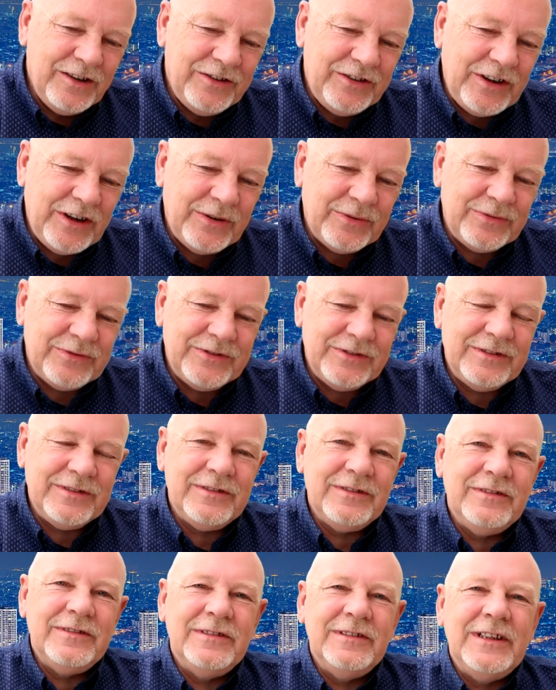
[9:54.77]
So,
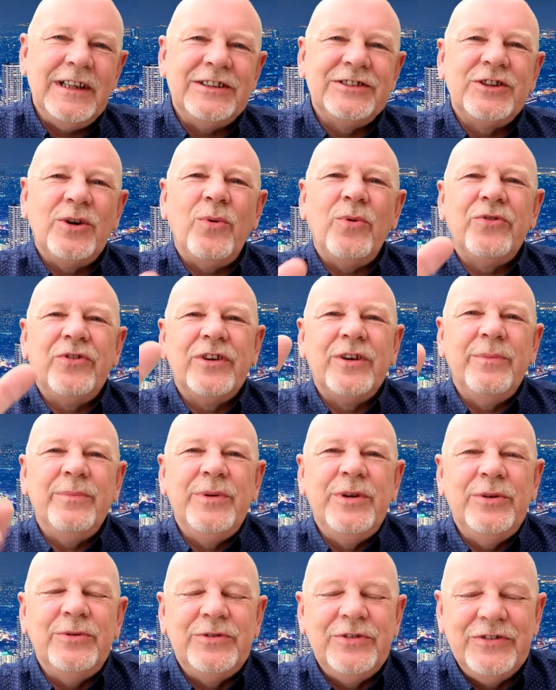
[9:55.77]
let's go on to
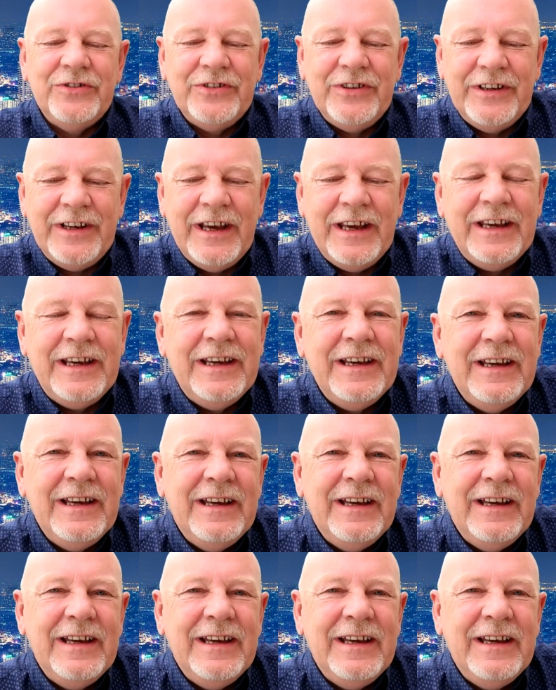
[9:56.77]
computers today.